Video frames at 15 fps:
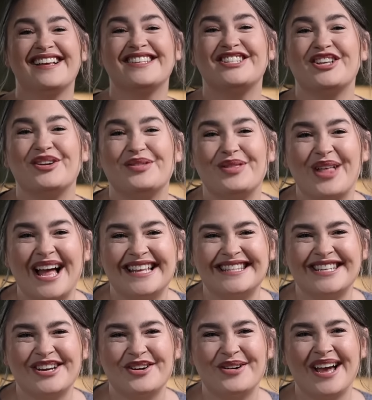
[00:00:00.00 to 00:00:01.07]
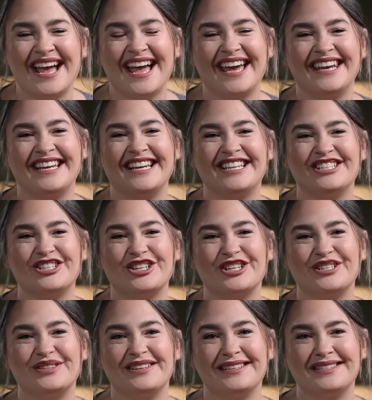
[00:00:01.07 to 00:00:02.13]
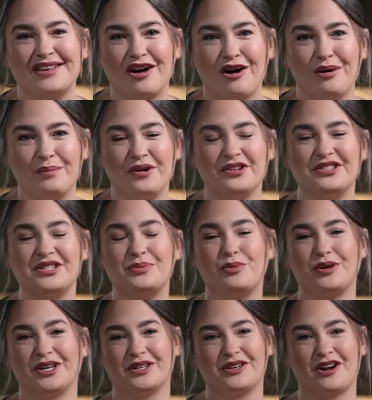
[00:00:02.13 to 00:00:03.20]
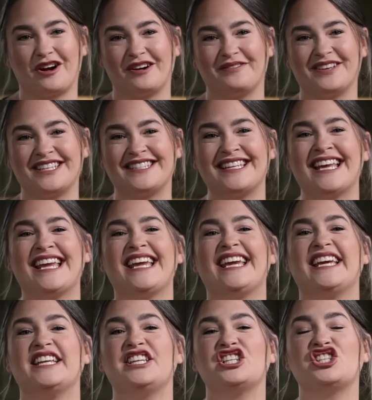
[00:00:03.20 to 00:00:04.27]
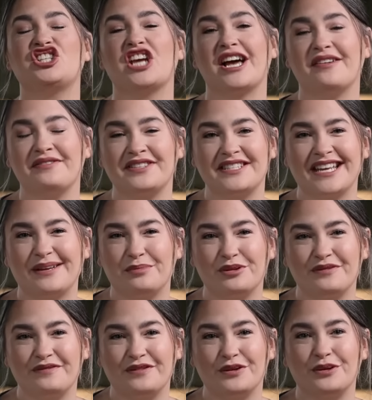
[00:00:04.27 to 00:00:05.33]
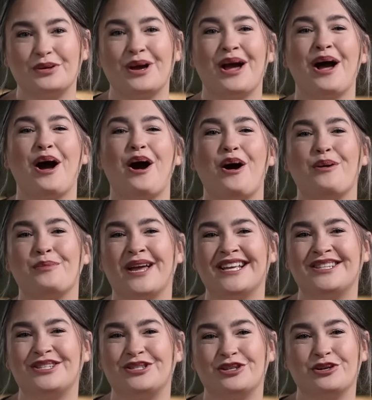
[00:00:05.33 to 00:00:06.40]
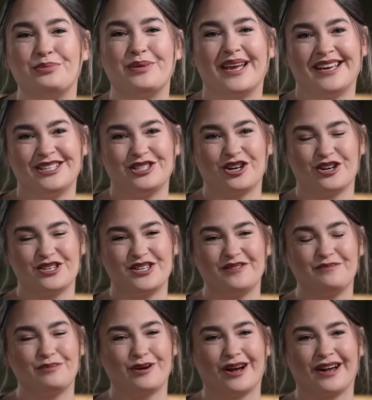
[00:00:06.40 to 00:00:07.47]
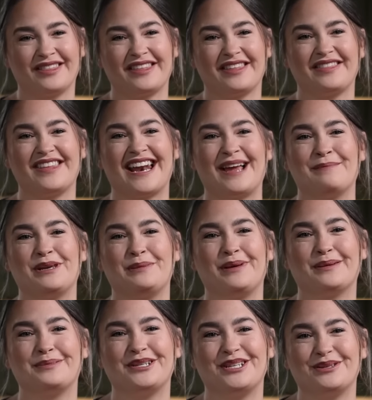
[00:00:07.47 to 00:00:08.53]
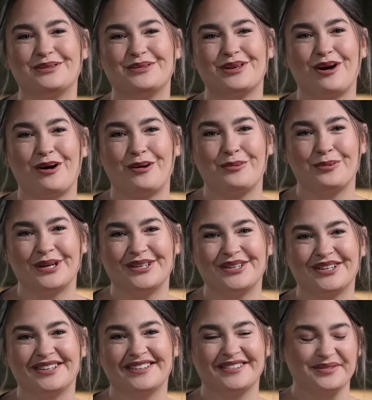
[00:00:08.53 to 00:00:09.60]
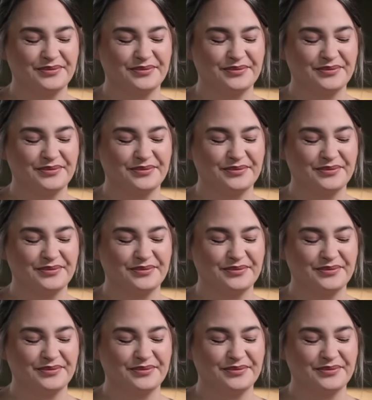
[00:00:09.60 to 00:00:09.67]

So let's go ahead and turn this almost spoiled harvest into shelf-stable food, homemade soup in jars of broth that I'm gonna be able to use all winter.